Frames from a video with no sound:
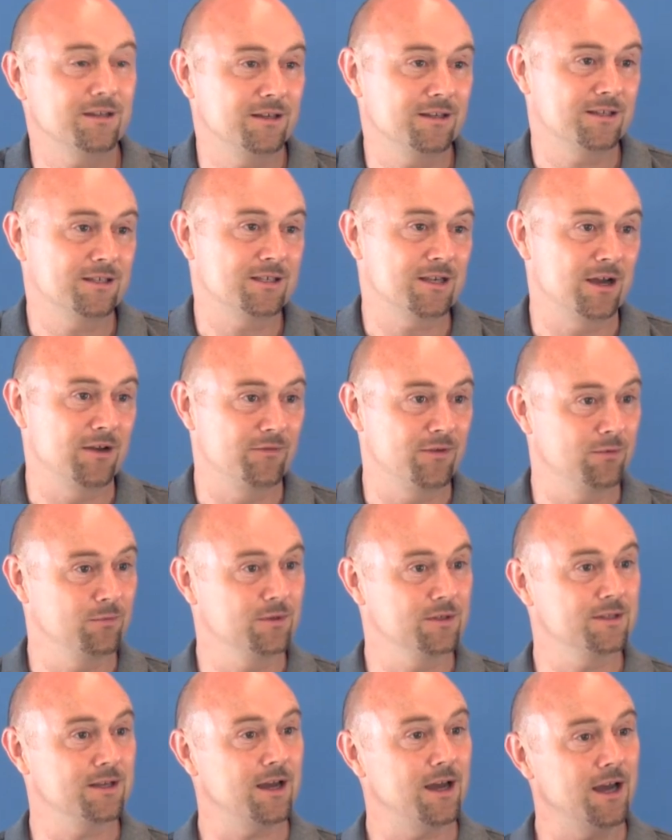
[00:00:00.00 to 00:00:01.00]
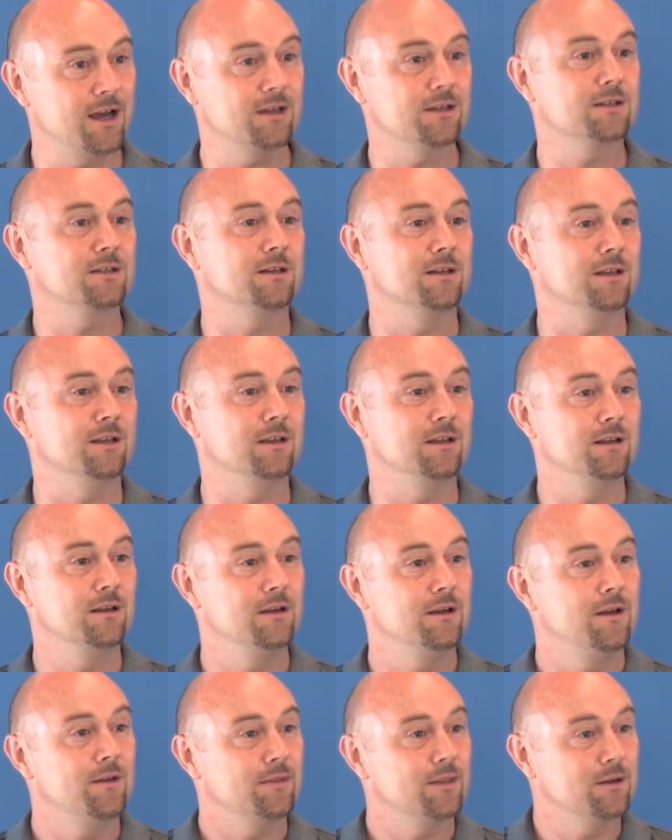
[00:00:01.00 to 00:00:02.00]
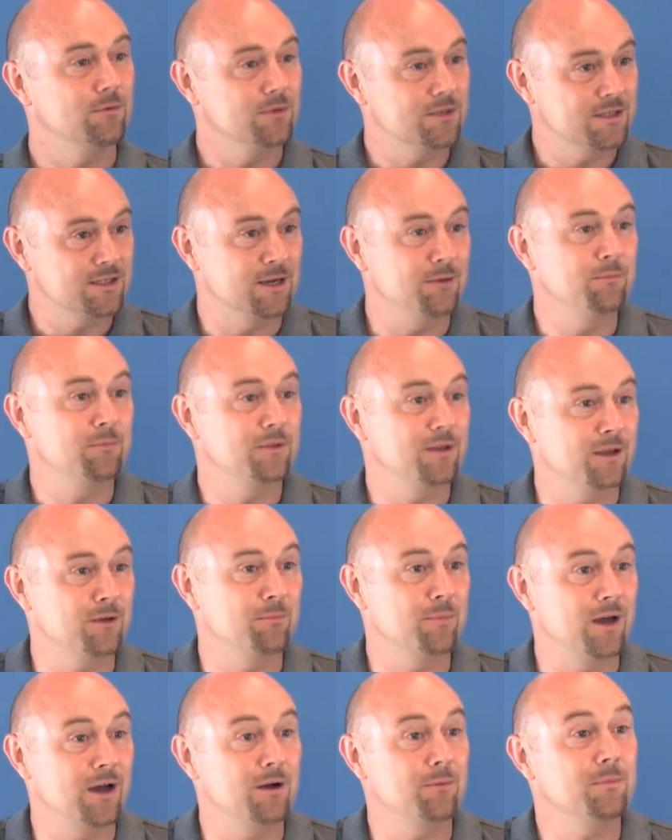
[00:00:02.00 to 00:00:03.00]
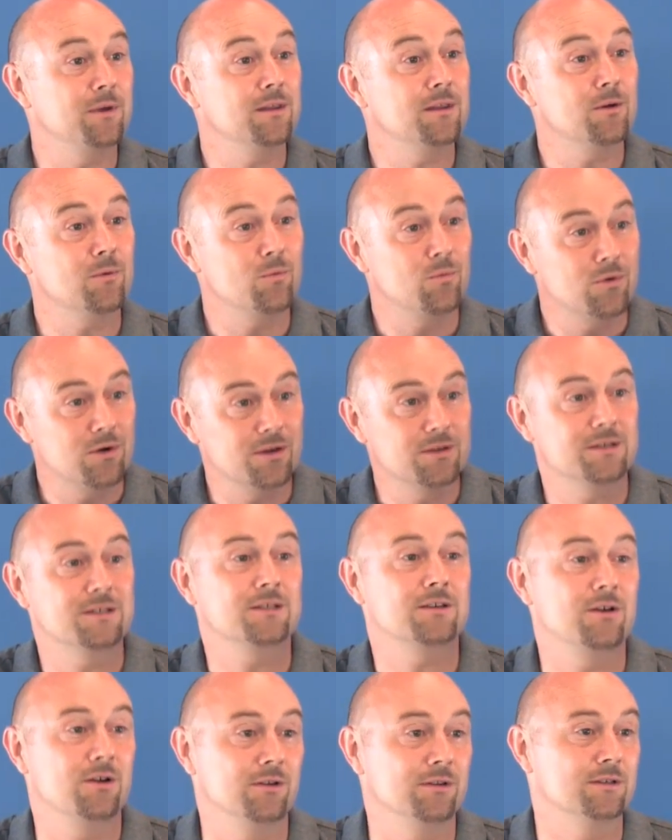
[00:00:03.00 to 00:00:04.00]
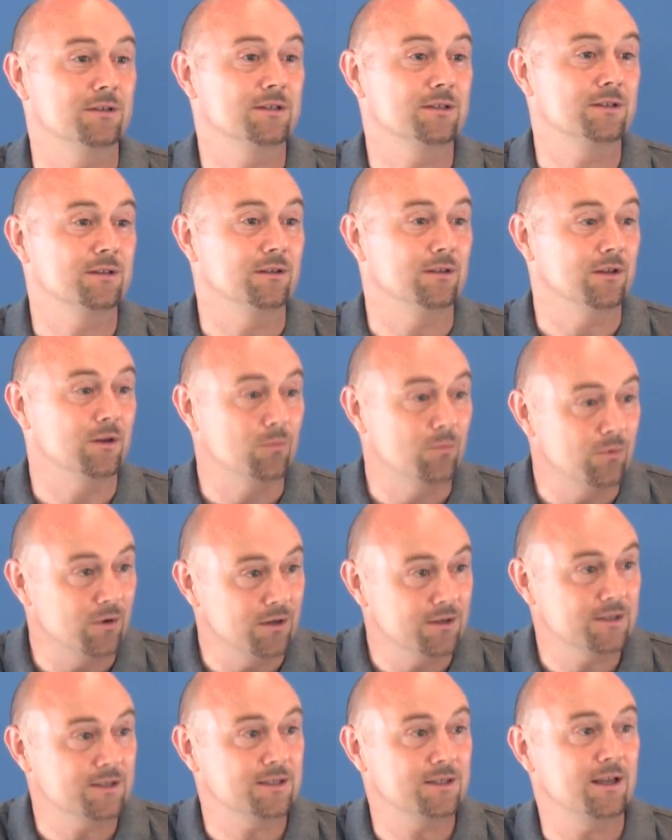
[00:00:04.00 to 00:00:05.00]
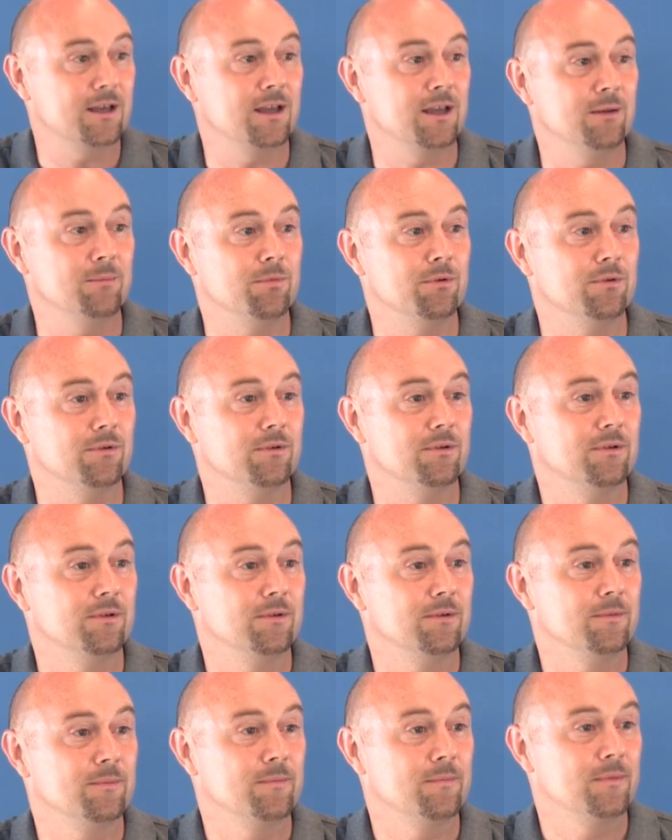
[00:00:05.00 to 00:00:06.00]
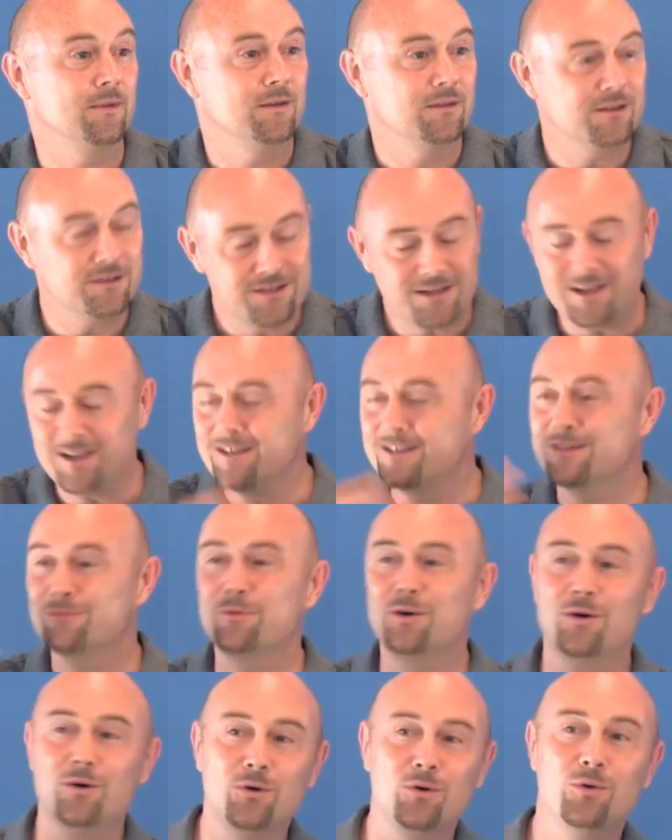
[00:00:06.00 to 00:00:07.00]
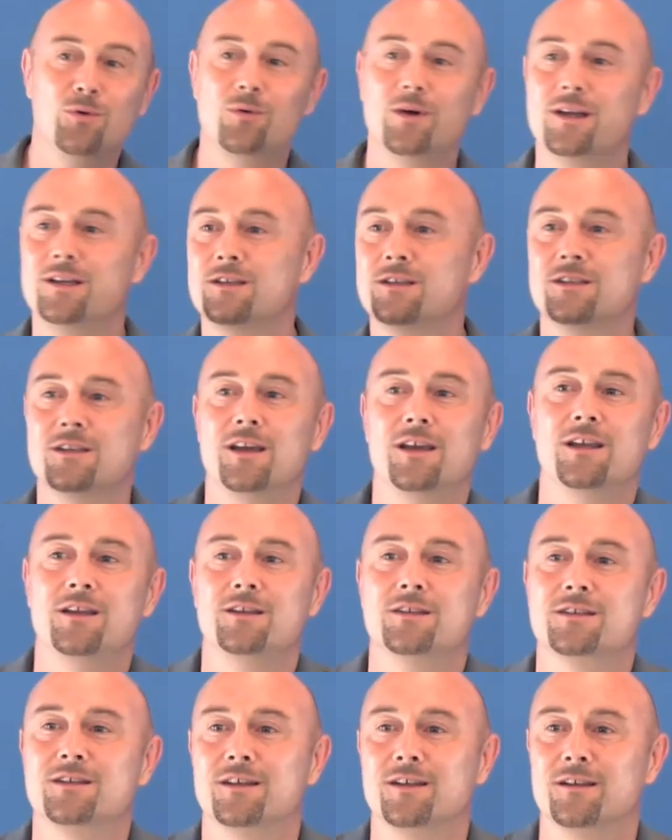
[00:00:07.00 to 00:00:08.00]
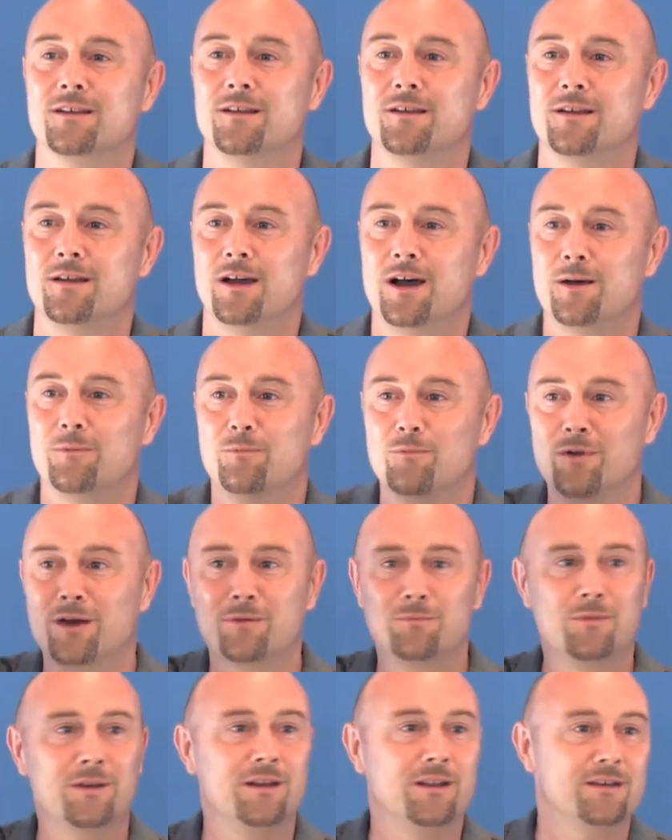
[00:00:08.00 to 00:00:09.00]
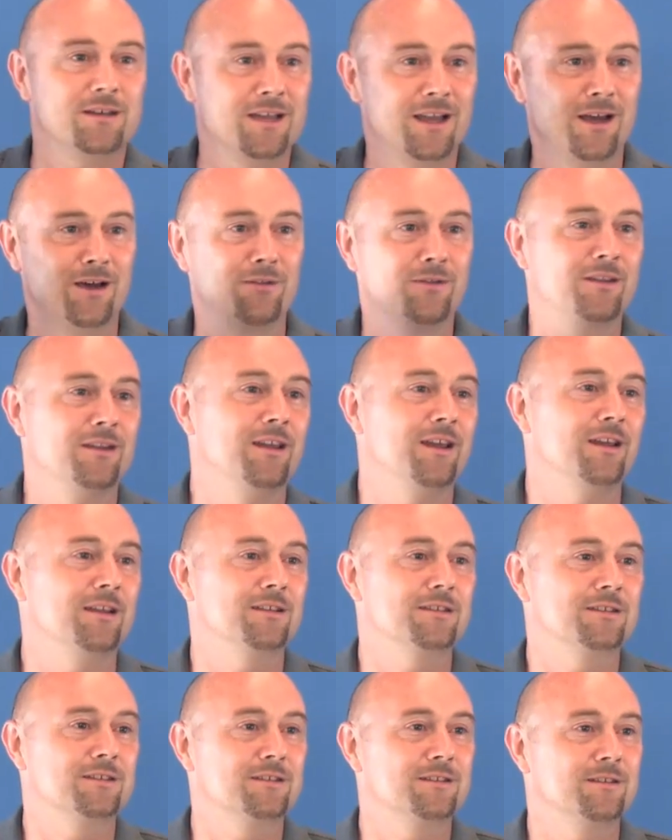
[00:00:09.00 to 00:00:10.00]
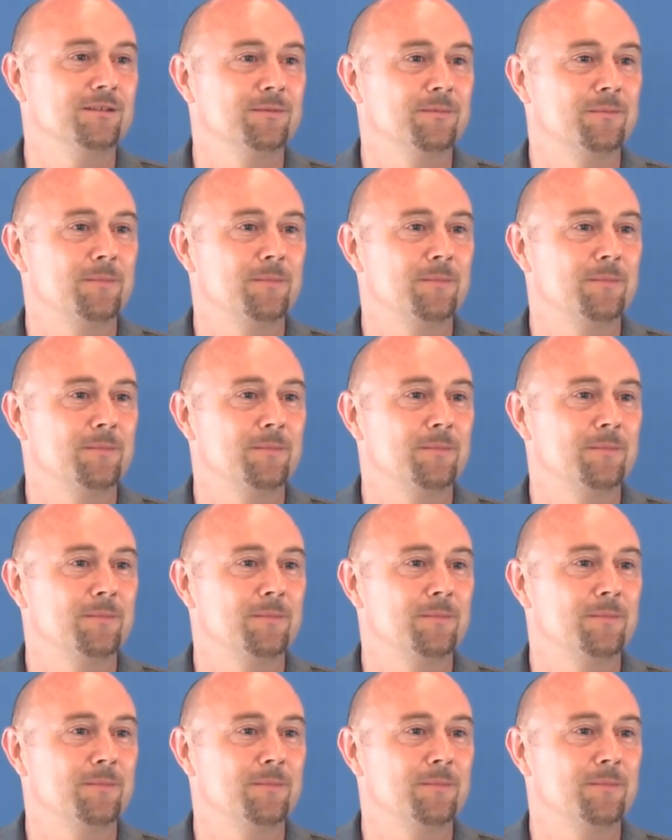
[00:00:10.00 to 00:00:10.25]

to discover was that actually there was something about me that was constant, that was stable. The data were always changing, up one minute, down the next